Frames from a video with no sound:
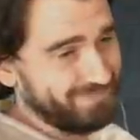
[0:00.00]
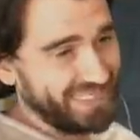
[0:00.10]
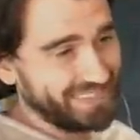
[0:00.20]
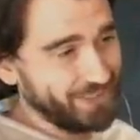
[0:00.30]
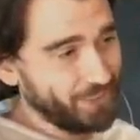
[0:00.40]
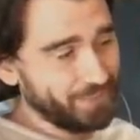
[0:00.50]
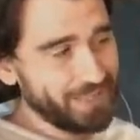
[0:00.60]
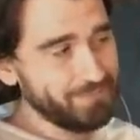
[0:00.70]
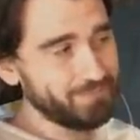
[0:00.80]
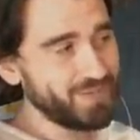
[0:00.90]
It could
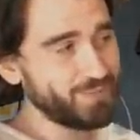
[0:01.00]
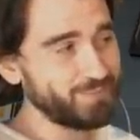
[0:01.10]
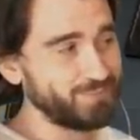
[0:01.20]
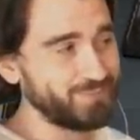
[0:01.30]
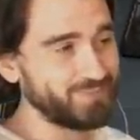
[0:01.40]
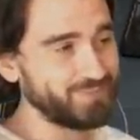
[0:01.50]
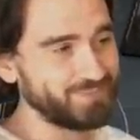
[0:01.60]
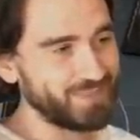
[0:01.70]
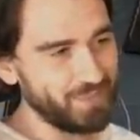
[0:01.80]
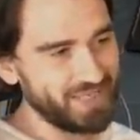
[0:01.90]
be.
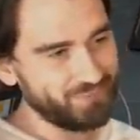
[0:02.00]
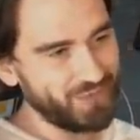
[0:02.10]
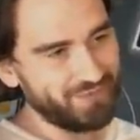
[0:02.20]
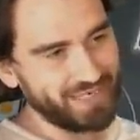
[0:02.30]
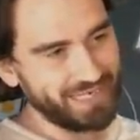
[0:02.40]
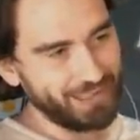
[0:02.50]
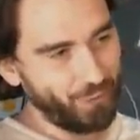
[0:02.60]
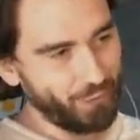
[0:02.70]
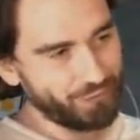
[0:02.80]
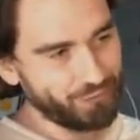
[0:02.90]
I mean, if you have a
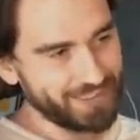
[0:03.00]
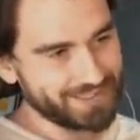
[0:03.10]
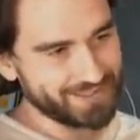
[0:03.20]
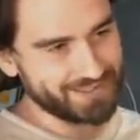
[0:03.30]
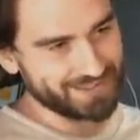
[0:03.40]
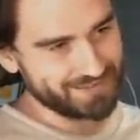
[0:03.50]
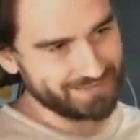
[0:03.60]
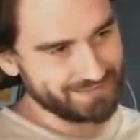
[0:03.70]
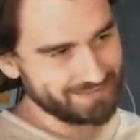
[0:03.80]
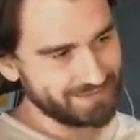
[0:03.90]
lot of creatures,
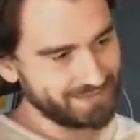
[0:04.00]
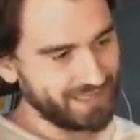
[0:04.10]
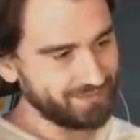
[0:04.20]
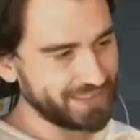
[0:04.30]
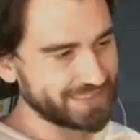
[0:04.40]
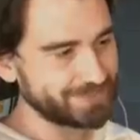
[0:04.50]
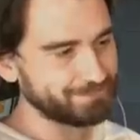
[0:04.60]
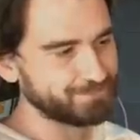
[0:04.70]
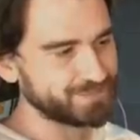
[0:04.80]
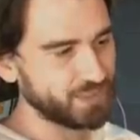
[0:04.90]
you have this.
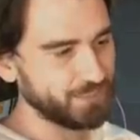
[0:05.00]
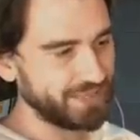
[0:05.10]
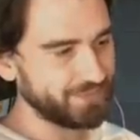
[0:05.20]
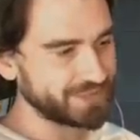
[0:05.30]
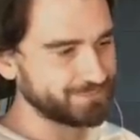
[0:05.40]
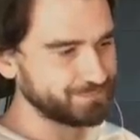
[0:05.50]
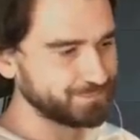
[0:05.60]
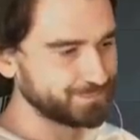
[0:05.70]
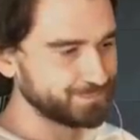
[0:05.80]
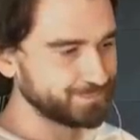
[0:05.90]
It's dangerous.
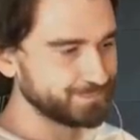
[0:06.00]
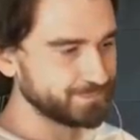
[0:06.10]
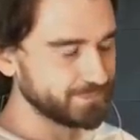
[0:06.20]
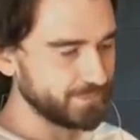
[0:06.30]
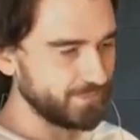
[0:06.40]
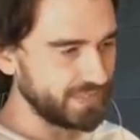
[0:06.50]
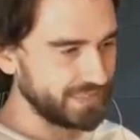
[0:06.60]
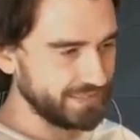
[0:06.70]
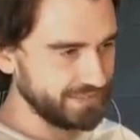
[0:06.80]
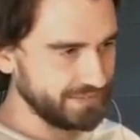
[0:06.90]

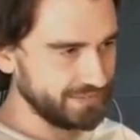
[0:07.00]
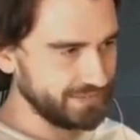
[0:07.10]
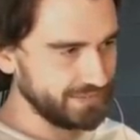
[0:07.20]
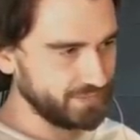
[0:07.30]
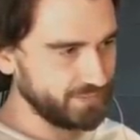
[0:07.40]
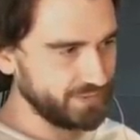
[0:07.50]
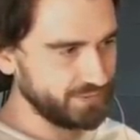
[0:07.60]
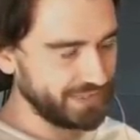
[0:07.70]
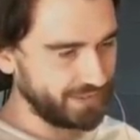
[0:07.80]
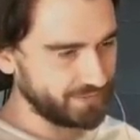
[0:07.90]
Uh, what do we do
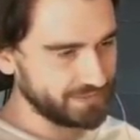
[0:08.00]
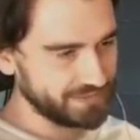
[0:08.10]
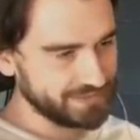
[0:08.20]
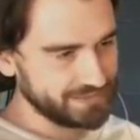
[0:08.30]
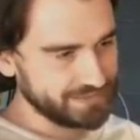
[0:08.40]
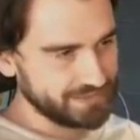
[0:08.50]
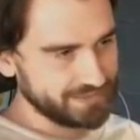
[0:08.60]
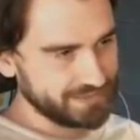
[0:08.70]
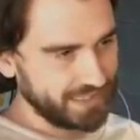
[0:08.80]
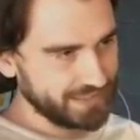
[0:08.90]
now?
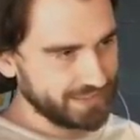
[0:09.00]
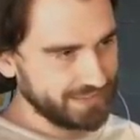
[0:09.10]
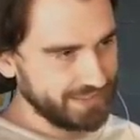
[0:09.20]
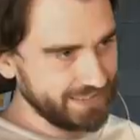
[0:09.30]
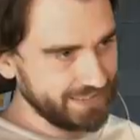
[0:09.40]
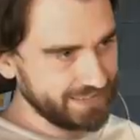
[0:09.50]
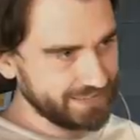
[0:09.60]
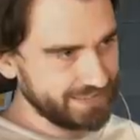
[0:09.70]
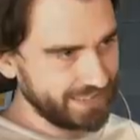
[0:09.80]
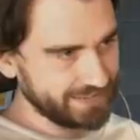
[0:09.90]
I think
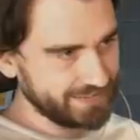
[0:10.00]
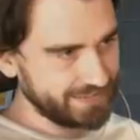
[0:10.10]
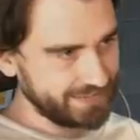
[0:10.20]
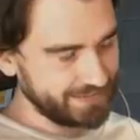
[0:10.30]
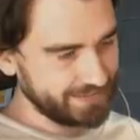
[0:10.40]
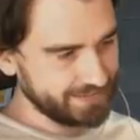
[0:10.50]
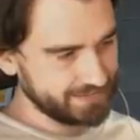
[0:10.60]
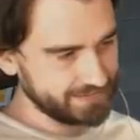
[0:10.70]
that the